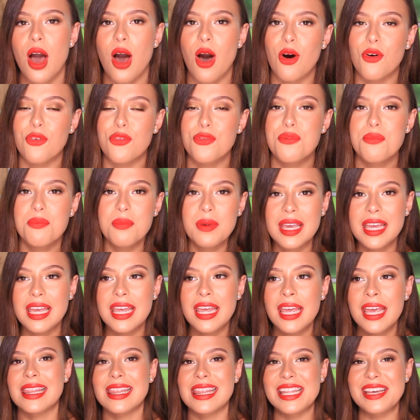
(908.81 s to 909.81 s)
of
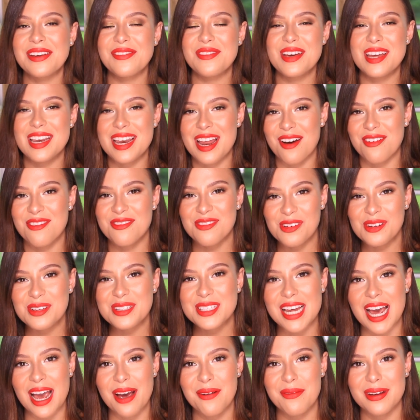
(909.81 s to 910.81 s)
me living a
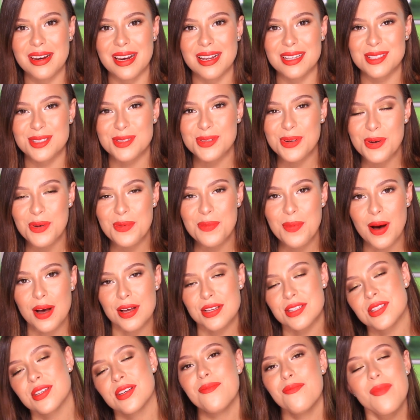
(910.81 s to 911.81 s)
full-time in a school bus,